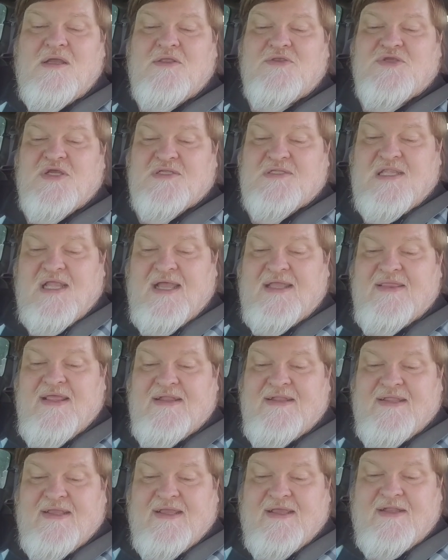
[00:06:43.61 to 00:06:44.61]
Just like they
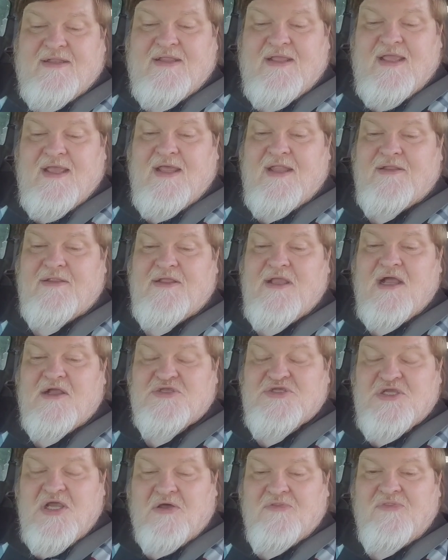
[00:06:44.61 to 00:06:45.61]
did in Young
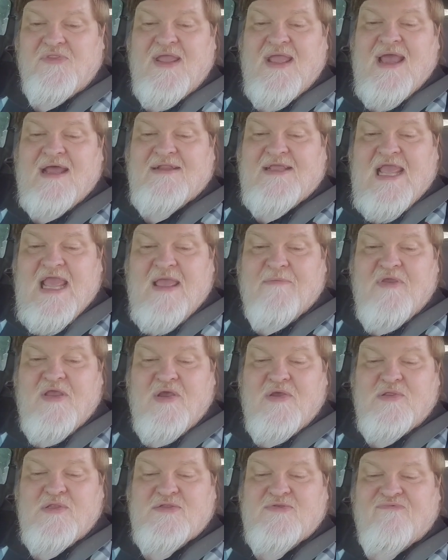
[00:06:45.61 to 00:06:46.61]
Sheldon, they had
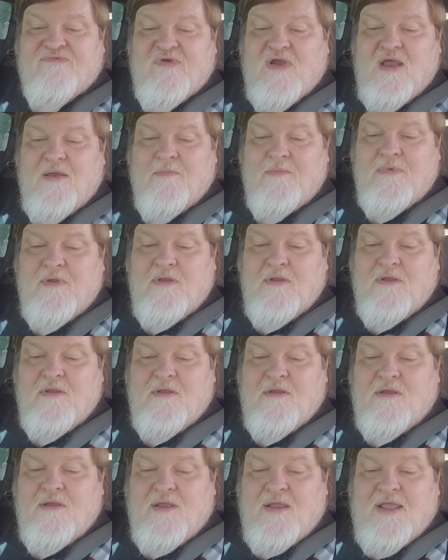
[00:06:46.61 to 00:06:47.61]
cameos from,
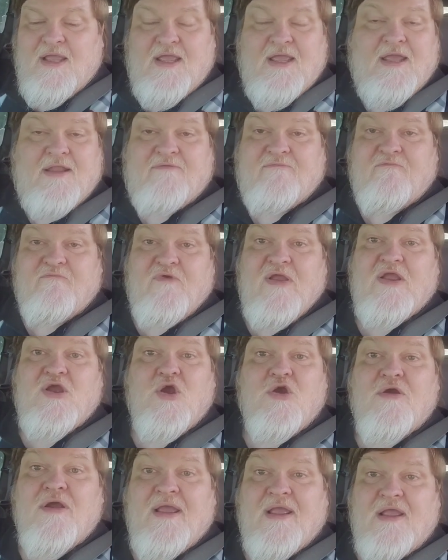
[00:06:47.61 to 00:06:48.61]
and
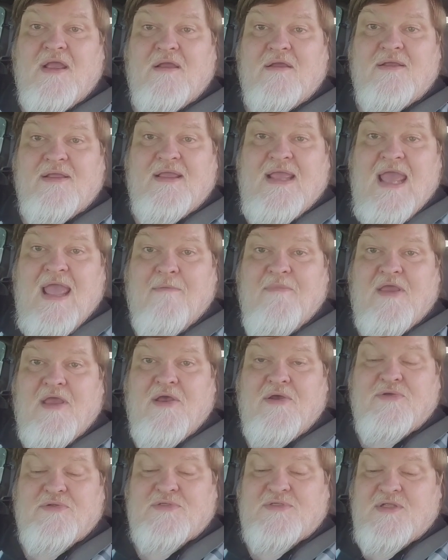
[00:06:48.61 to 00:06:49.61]
recurring
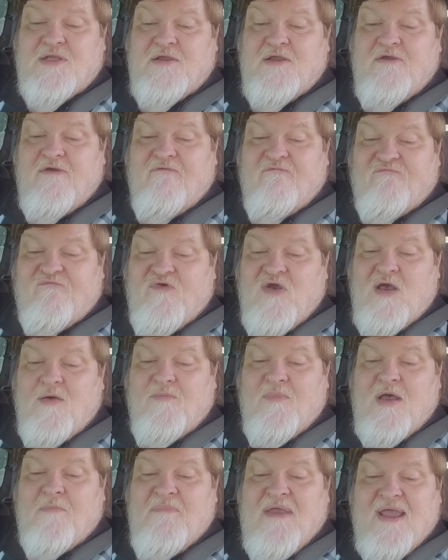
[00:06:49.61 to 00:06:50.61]
cameos
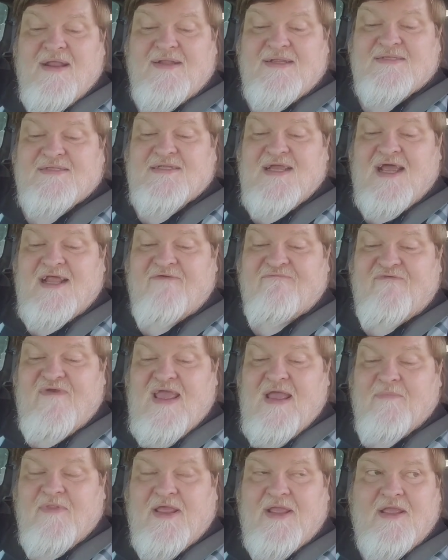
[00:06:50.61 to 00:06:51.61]
from Mandy's side of the
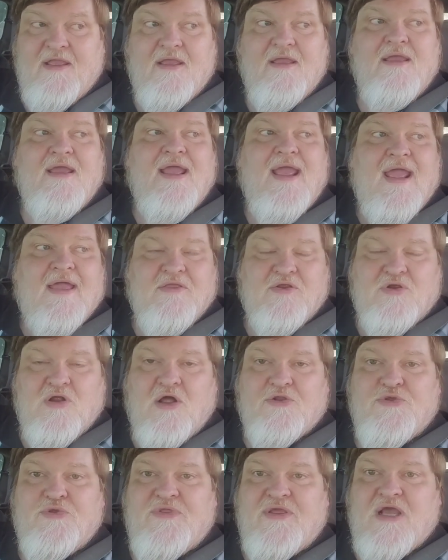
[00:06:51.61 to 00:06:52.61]
family, and they're
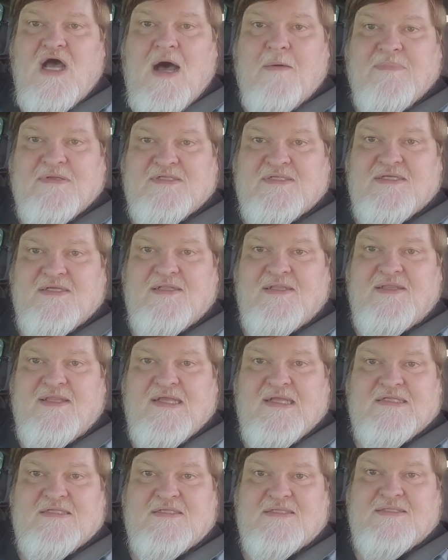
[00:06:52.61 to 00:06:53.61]
going to do the opposite in
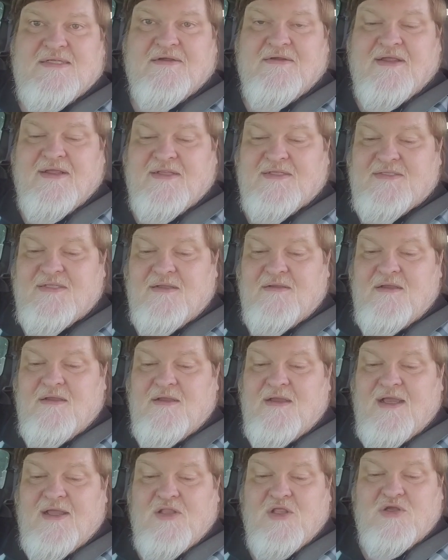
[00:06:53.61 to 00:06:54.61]
this series,
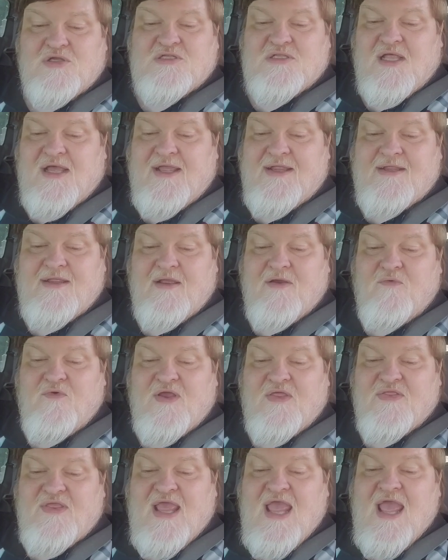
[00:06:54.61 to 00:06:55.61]
it looks like,
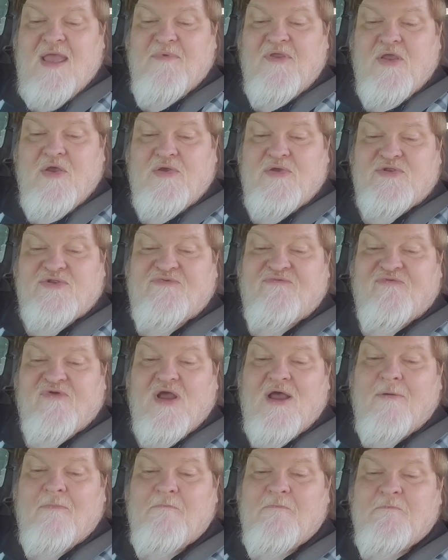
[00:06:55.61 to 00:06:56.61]
with cameos
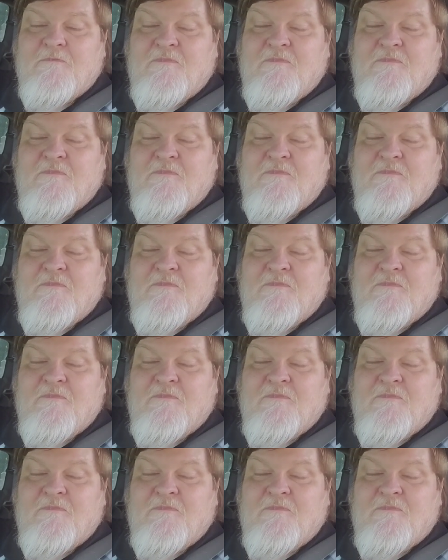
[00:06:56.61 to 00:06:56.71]
from